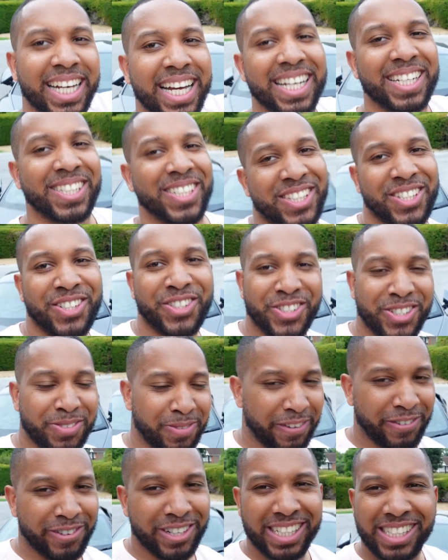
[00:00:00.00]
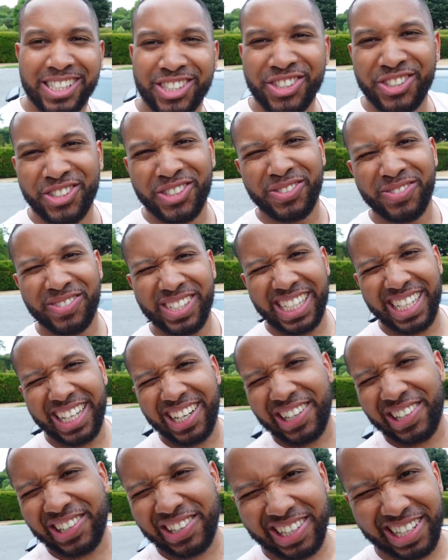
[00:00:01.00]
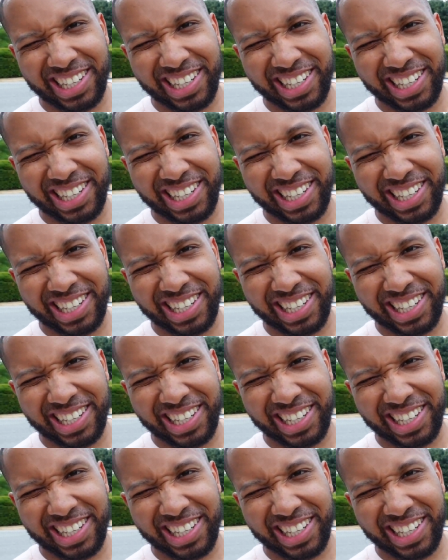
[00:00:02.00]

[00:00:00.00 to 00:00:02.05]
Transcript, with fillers: guys, so it's my first YouTube video.